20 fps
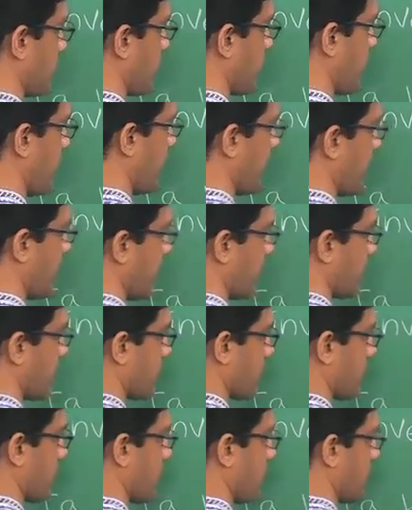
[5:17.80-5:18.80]
of A,
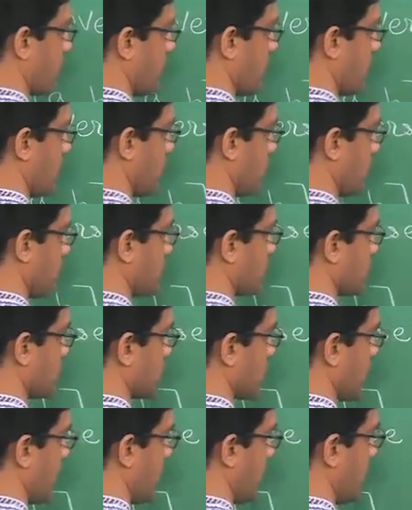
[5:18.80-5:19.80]
which
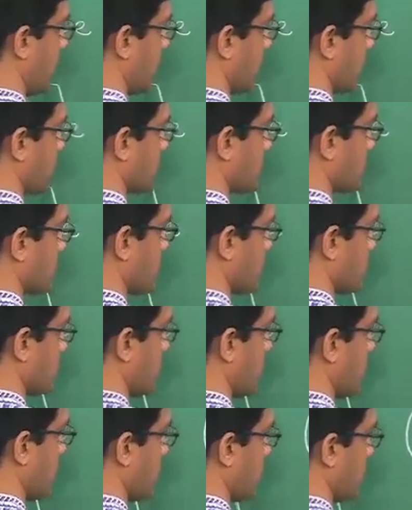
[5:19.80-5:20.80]
is AD minus
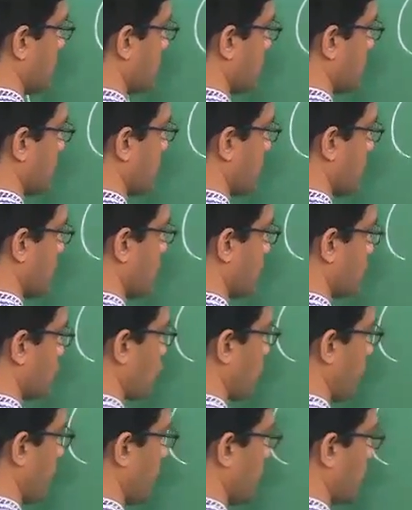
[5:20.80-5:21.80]
BC,
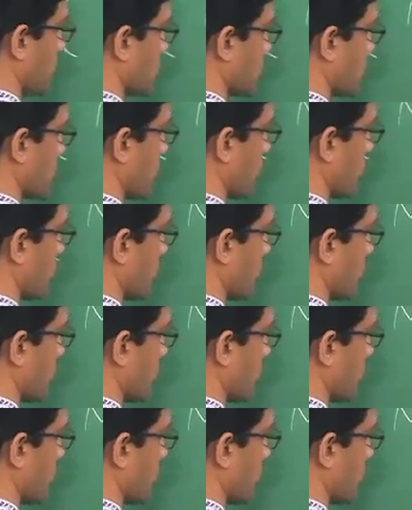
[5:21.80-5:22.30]
should be non-zero.